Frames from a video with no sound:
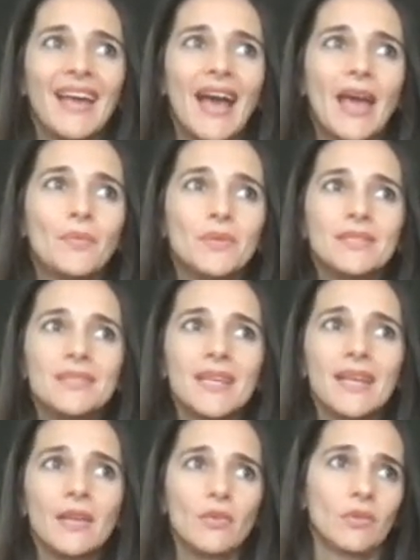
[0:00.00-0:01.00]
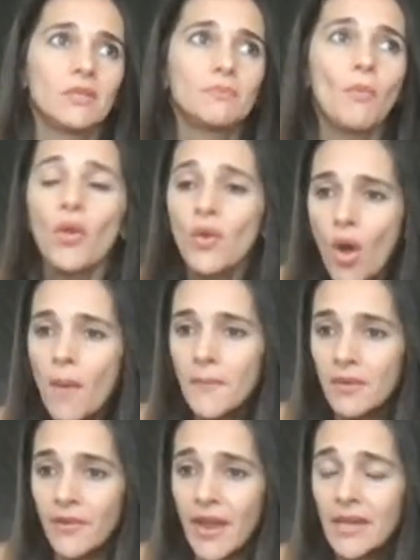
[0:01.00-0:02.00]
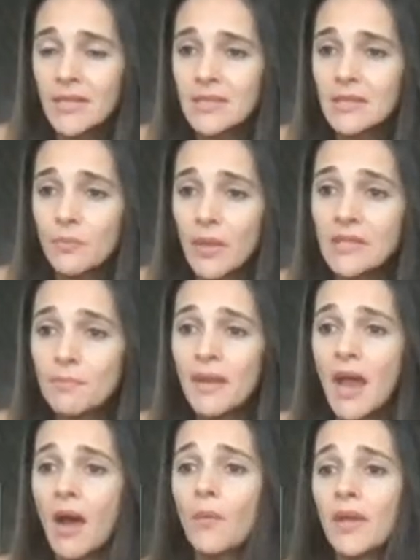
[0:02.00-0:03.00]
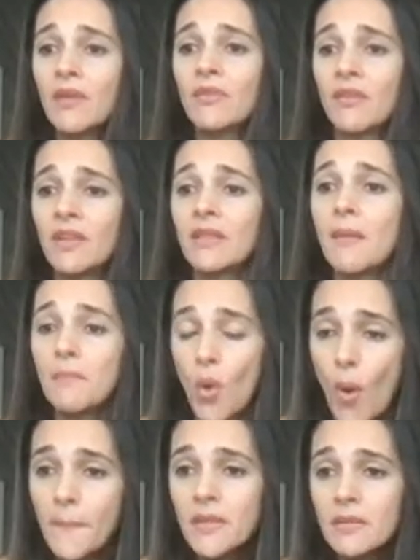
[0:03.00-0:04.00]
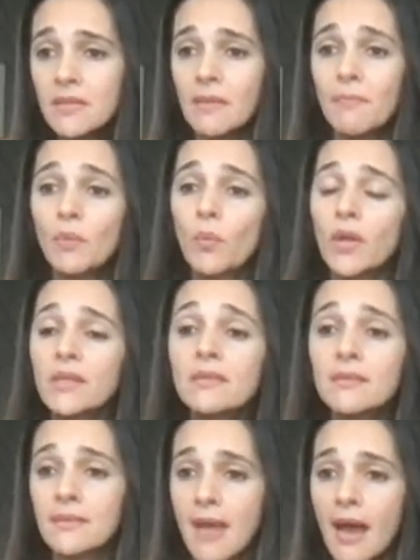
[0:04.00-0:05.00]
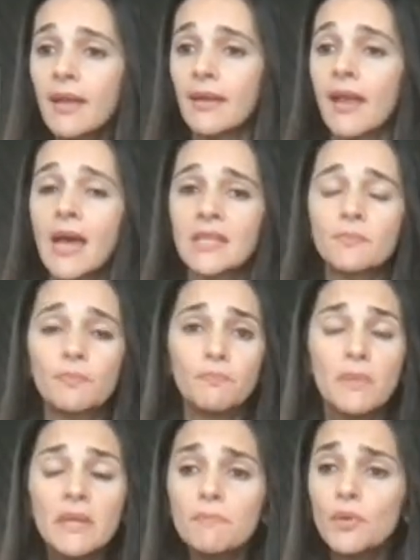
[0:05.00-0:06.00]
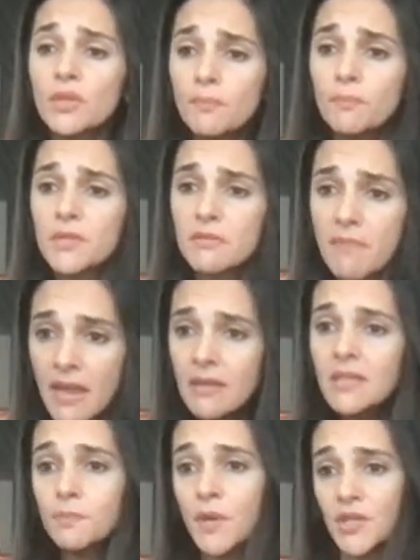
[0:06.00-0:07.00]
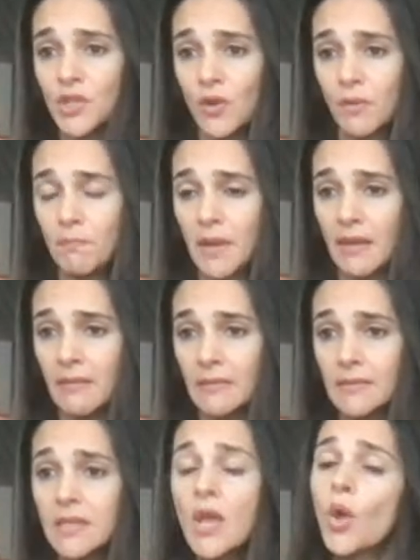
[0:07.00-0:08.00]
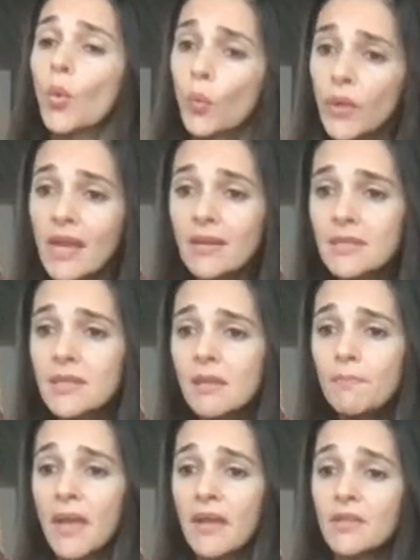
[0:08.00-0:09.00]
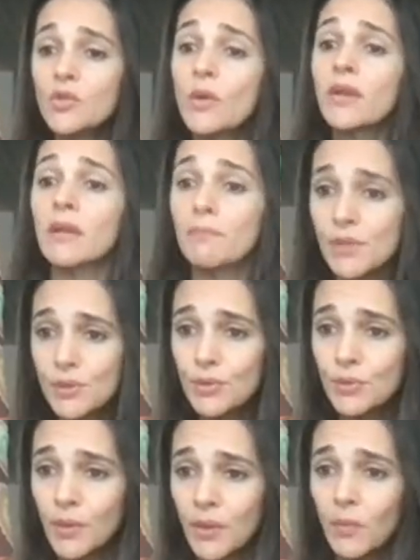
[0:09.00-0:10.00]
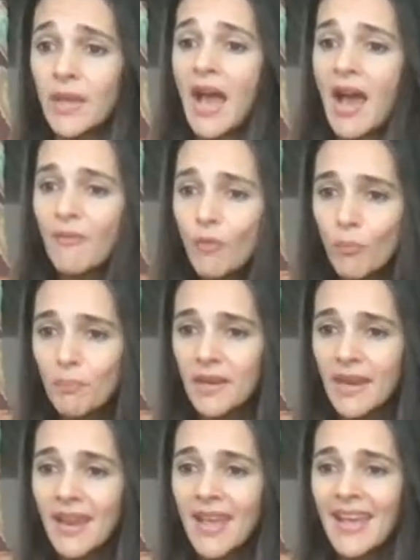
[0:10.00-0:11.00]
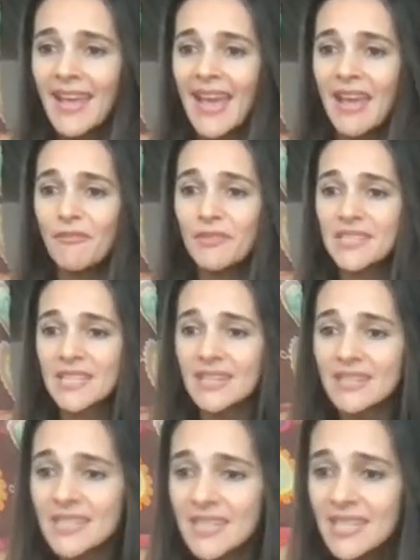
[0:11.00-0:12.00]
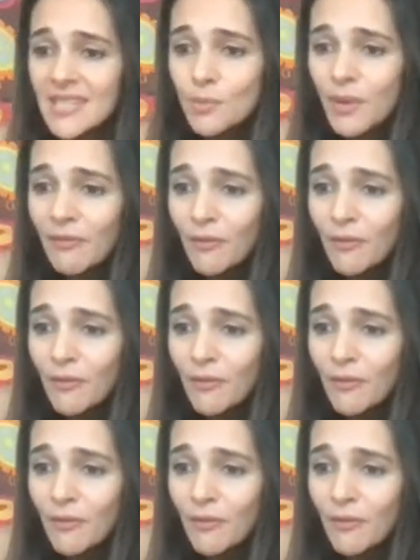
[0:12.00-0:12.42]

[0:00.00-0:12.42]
I would say, it's more normal, right? It's been our way of giving them normalcy. But what it's done has been put a tremendous pressure on parents. We are still parents who are able to do it. We have open air facilities.